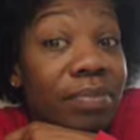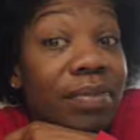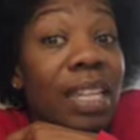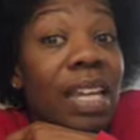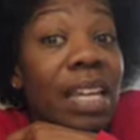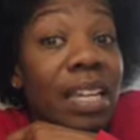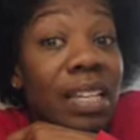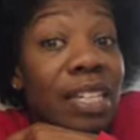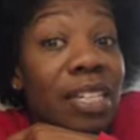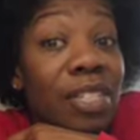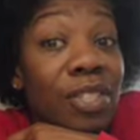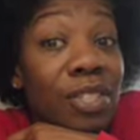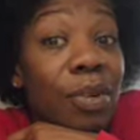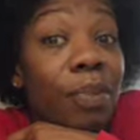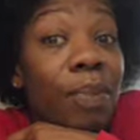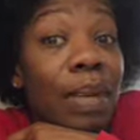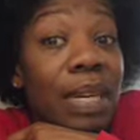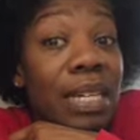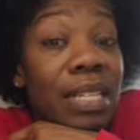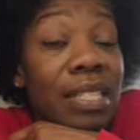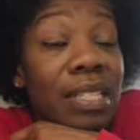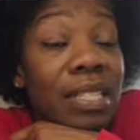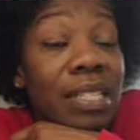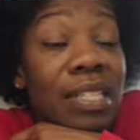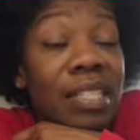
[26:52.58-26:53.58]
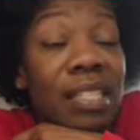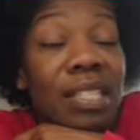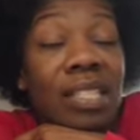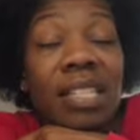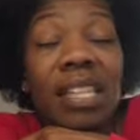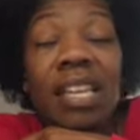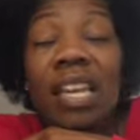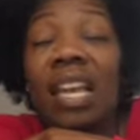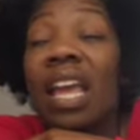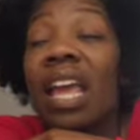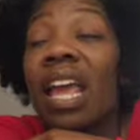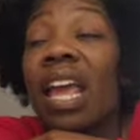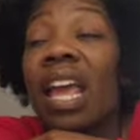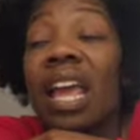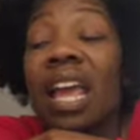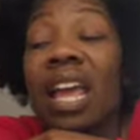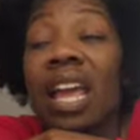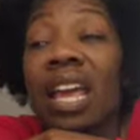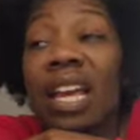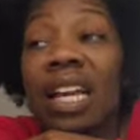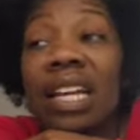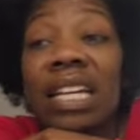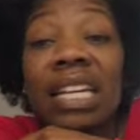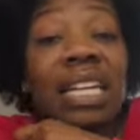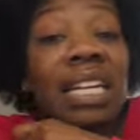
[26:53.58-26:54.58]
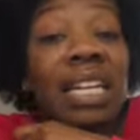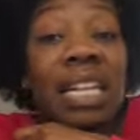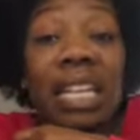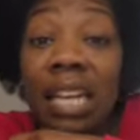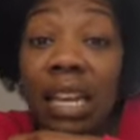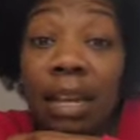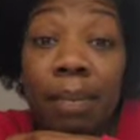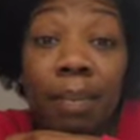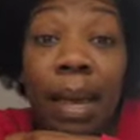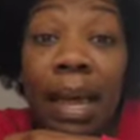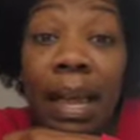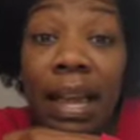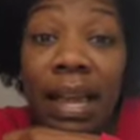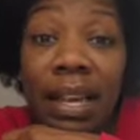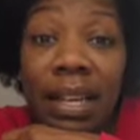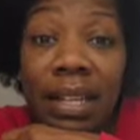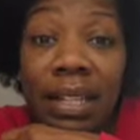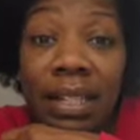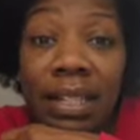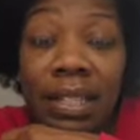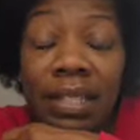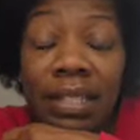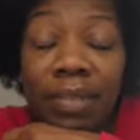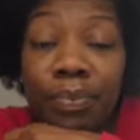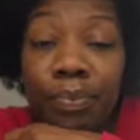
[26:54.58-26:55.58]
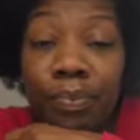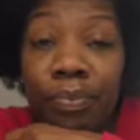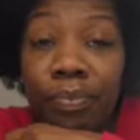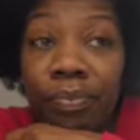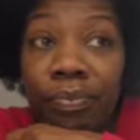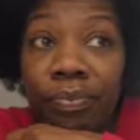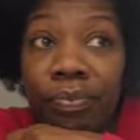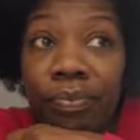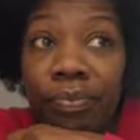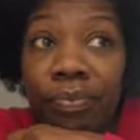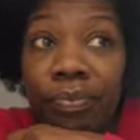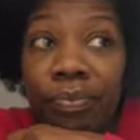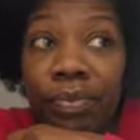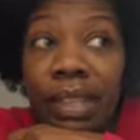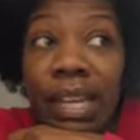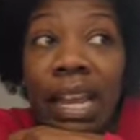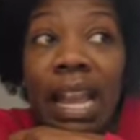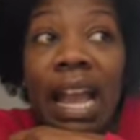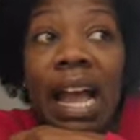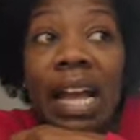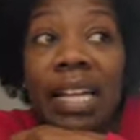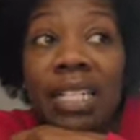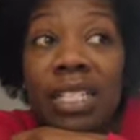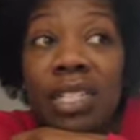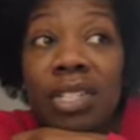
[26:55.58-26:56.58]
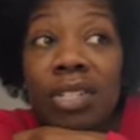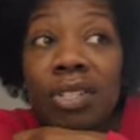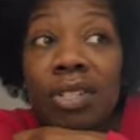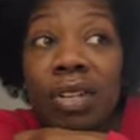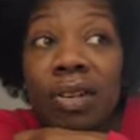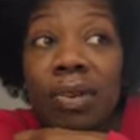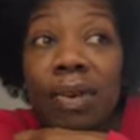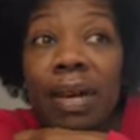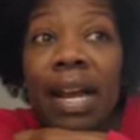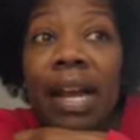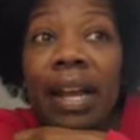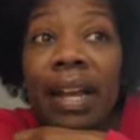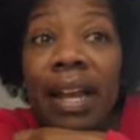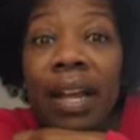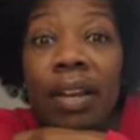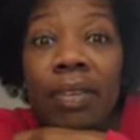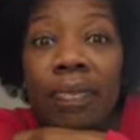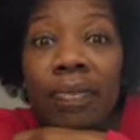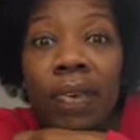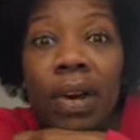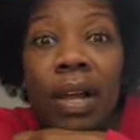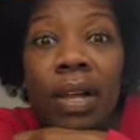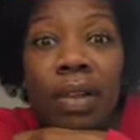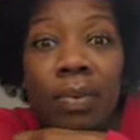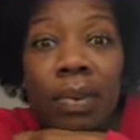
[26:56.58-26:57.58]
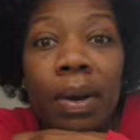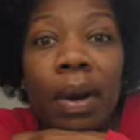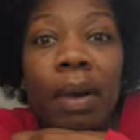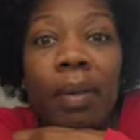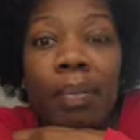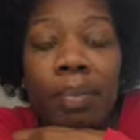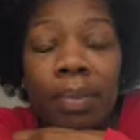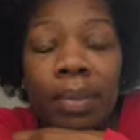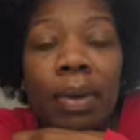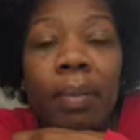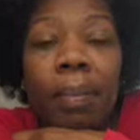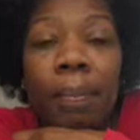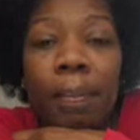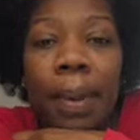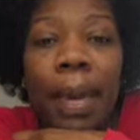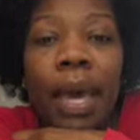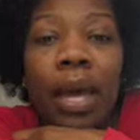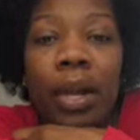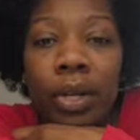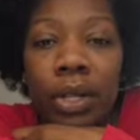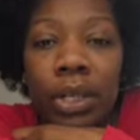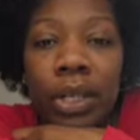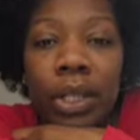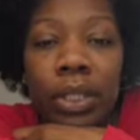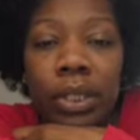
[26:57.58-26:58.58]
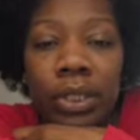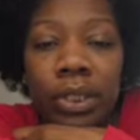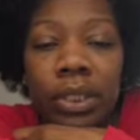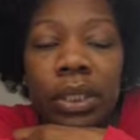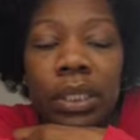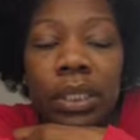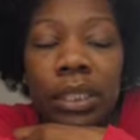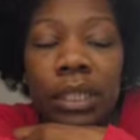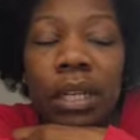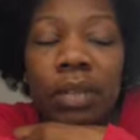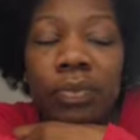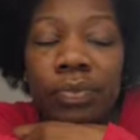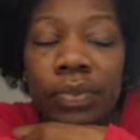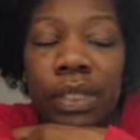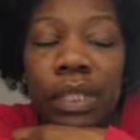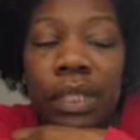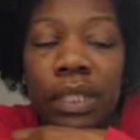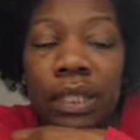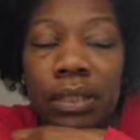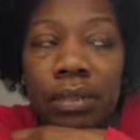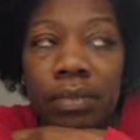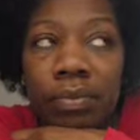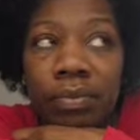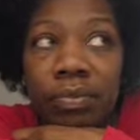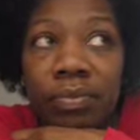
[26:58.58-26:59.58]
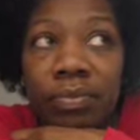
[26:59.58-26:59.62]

That is your business. It ain't mine. I just know I gotta follow up better than I've done.